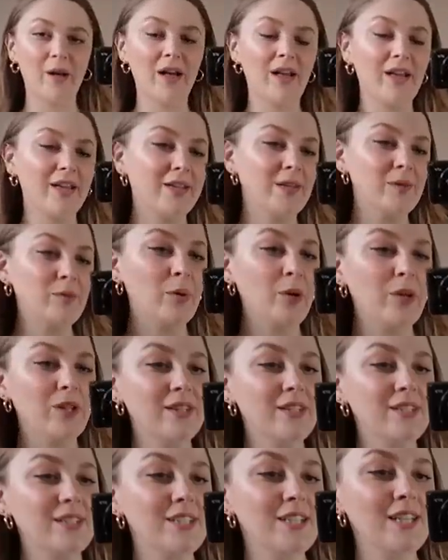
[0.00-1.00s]
I could
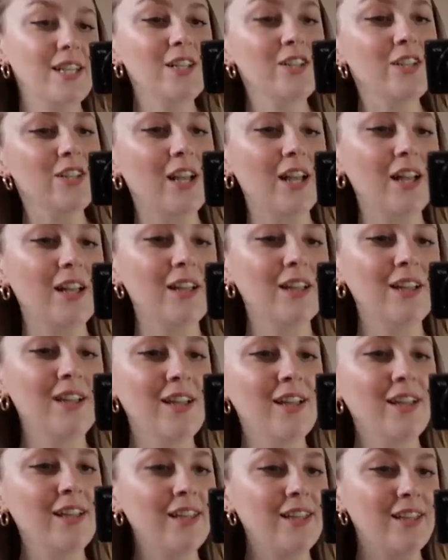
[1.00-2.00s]
put the t-shirt
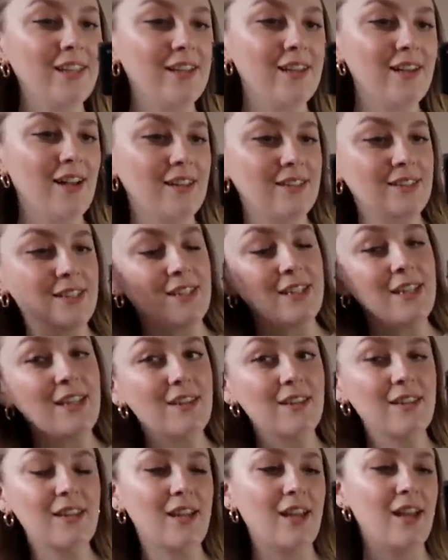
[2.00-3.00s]
here
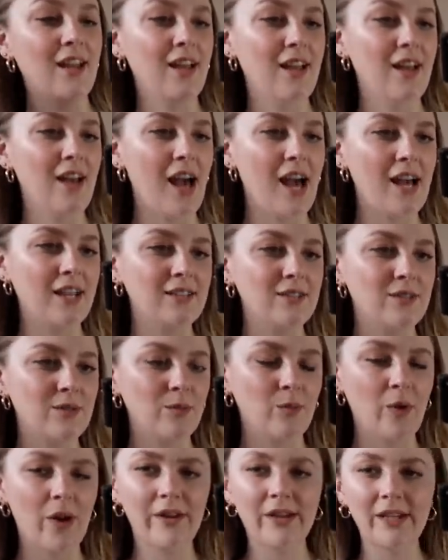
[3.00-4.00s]
underneath it. And
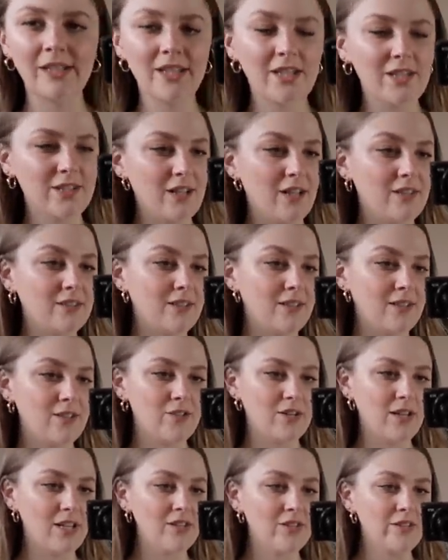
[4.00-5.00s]
wearing a t-shirt underneath a
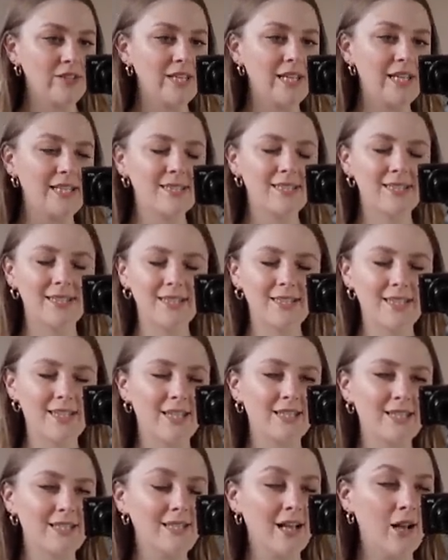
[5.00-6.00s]
dress just instantly
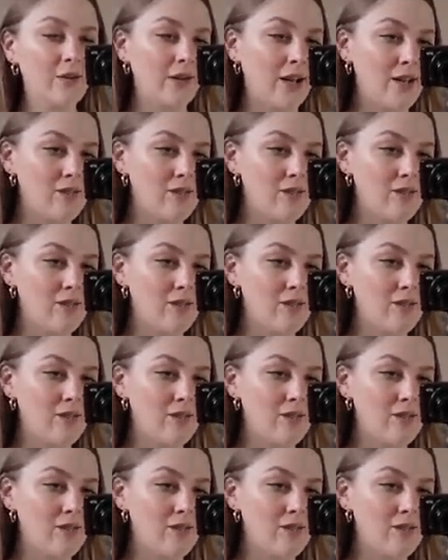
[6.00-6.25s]
takes it down a